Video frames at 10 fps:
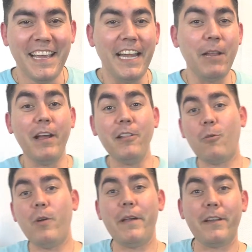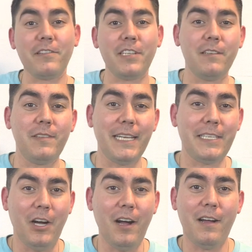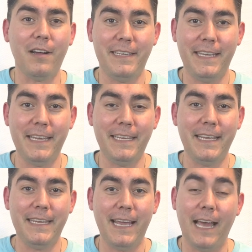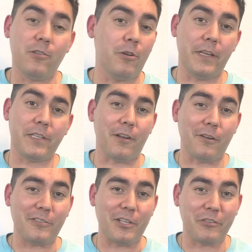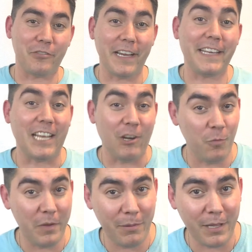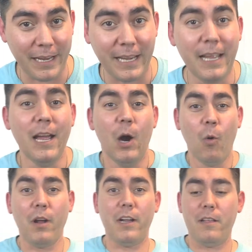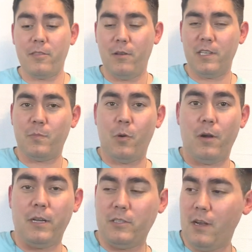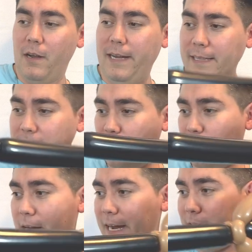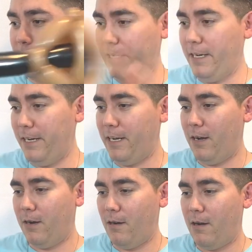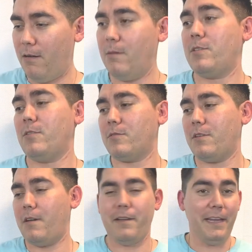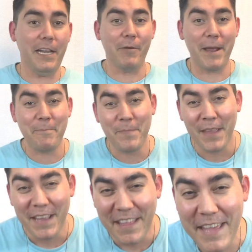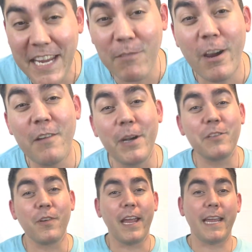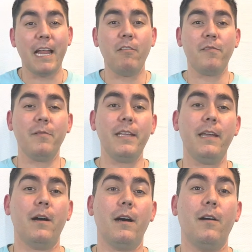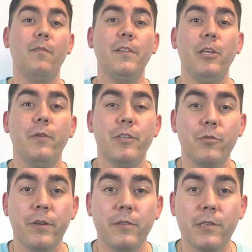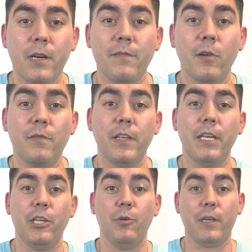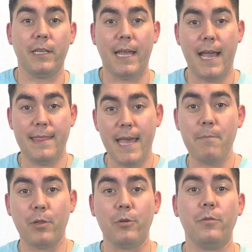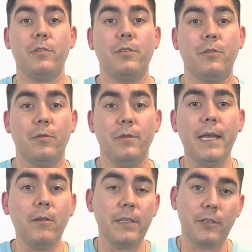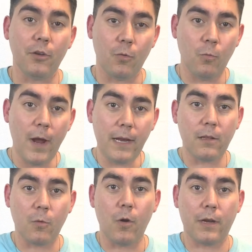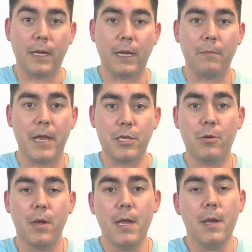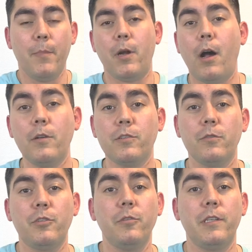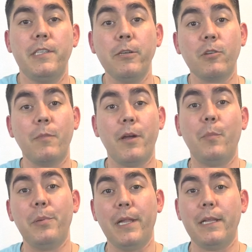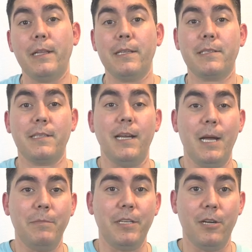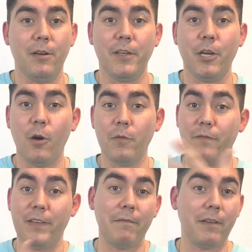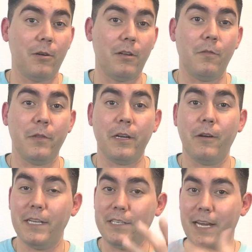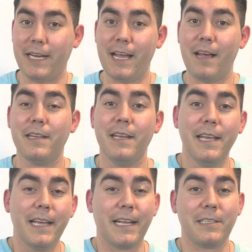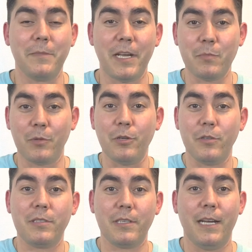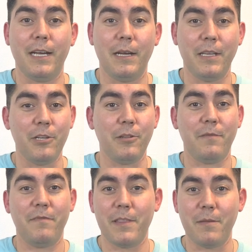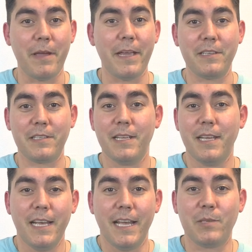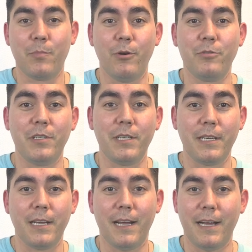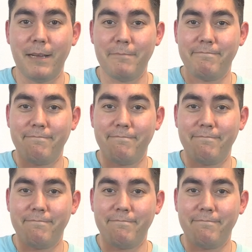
Anyway, look, we made ourselves a guitar. Yeah, yeah, yeah. I don't know any songs, though, so I guess I won't be playing. We're going to throw this poor guitar in the trash. There you go. Oh, I'm so sorry. Anyway, thank you very much for hanging out with me. Uh, hopefully you enjoyed yourself. Hopefully you can add that balloon to not only to your regular working menu, but also to the Cinco de Mayo playlist. Um, you know, if you go over there, if you haven't gone over there, go ahead and check it out. Got some nice balloons. Uh, you know, the fifth of May is, is approaching uh,